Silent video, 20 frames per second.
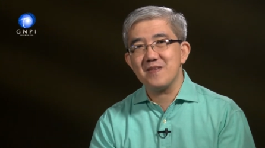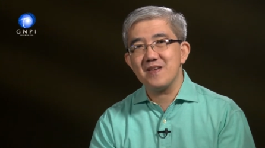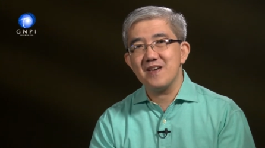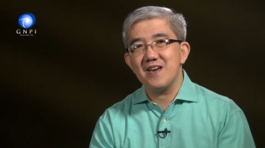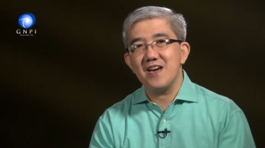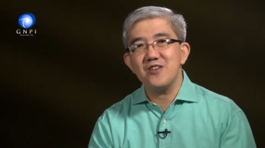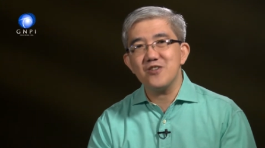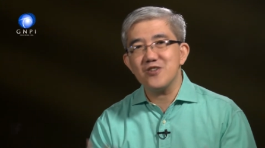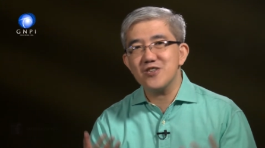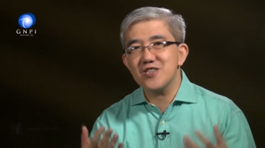
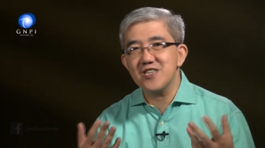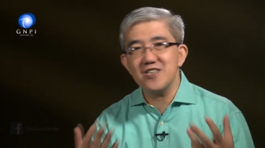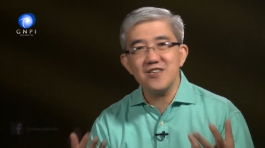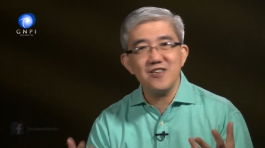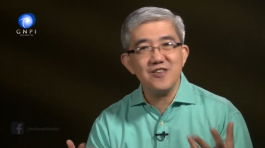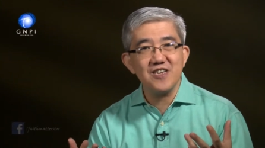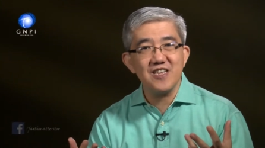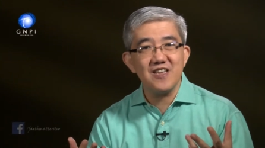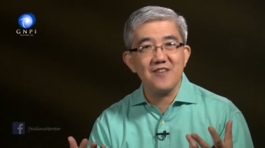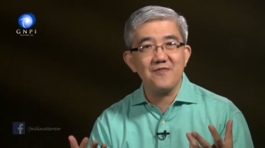And your
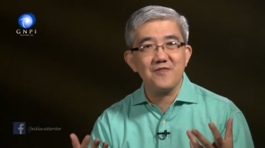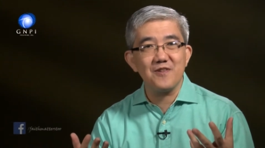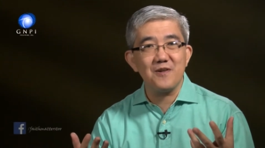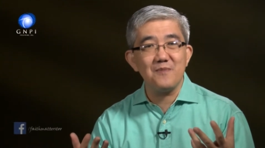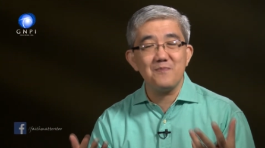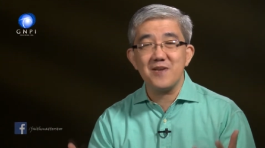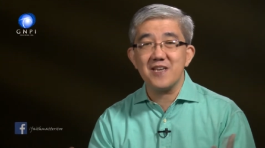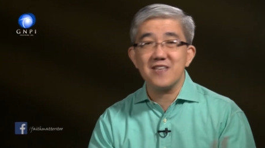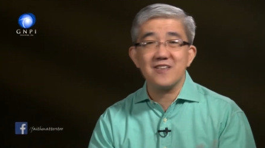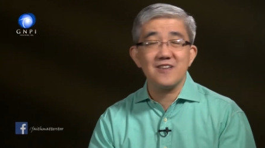children have
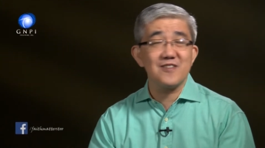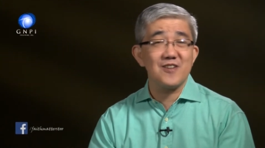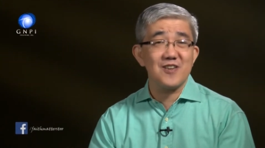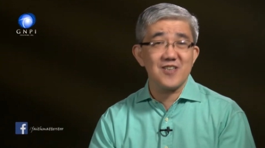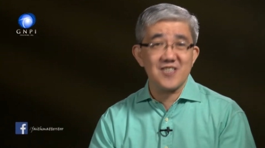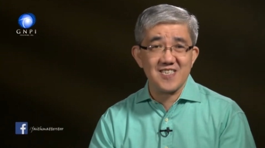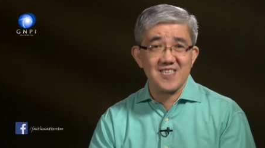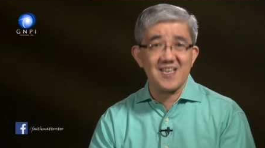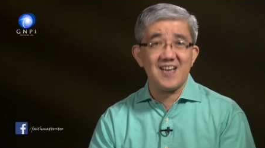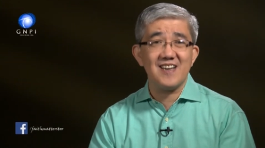completed their
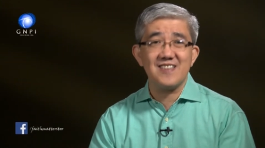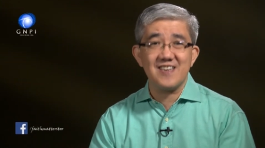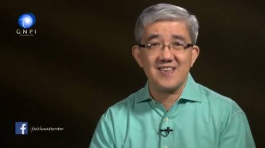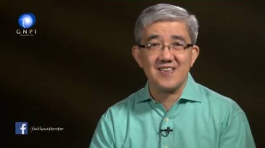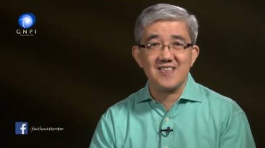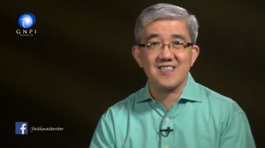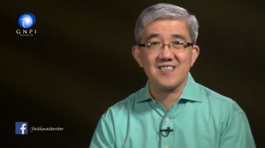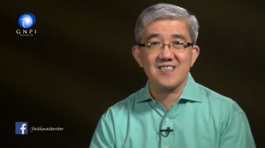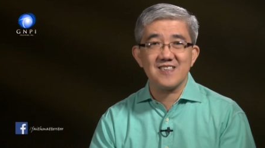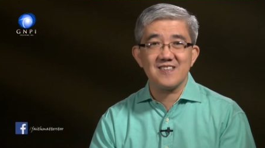
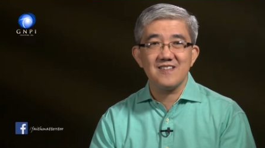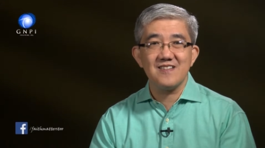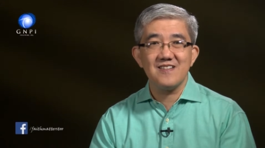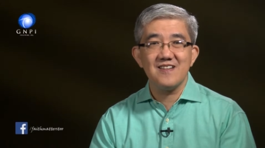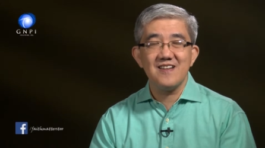studies